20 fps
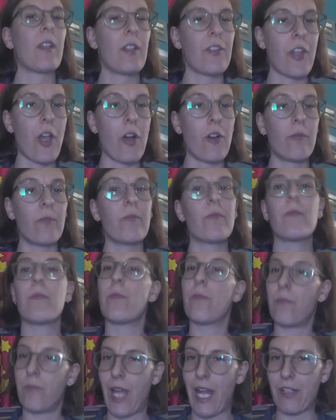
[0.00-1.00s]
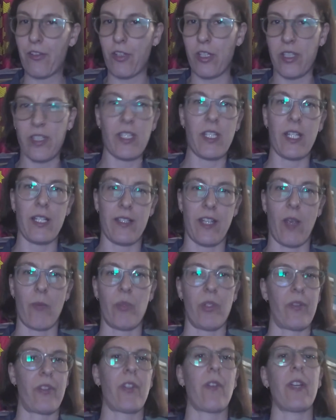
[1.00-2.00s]
So that's just an
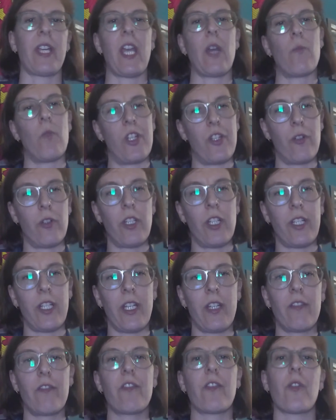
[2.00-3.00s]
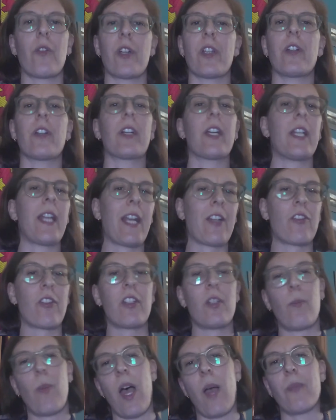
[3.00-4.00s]
example. So again, when you're looking for your
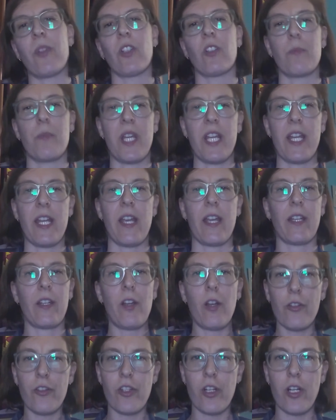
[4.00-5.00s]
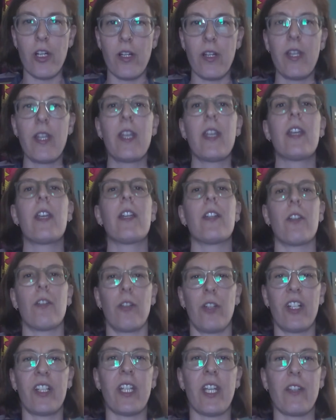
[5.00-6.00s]
connection to popular media and culture, you're
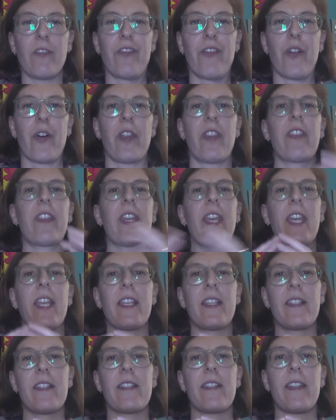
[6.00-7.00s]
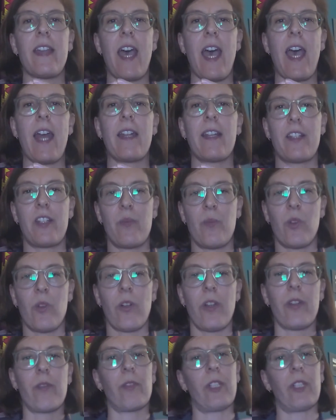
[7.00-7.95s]
looking for things that explore the